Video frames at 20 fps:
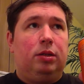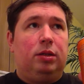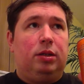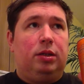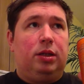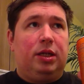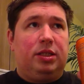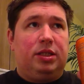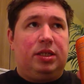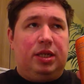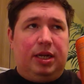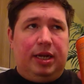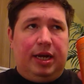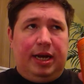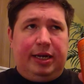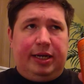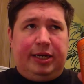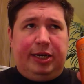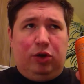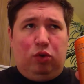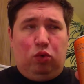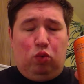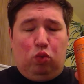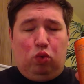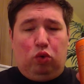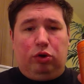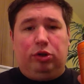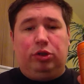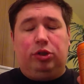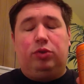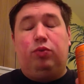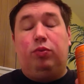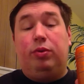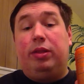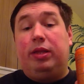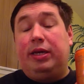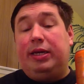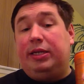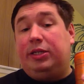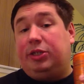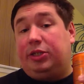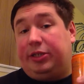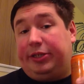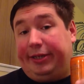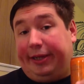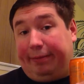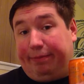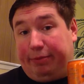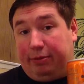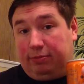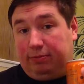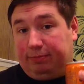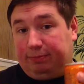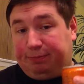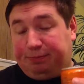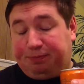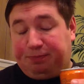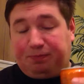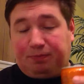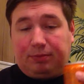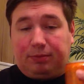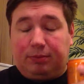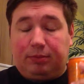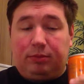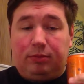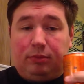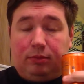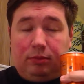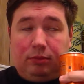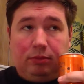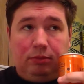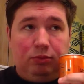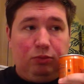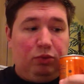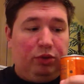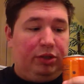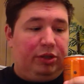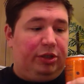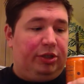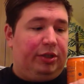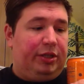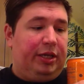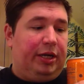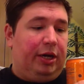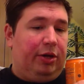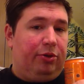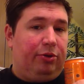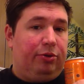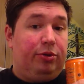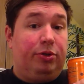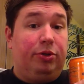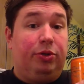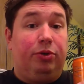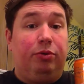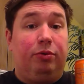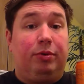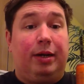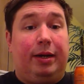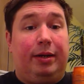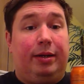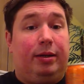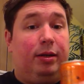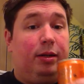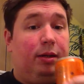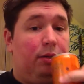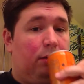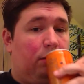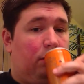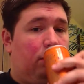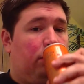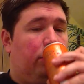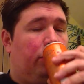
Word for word: Does not get worse with each sip, which the other two kind of did.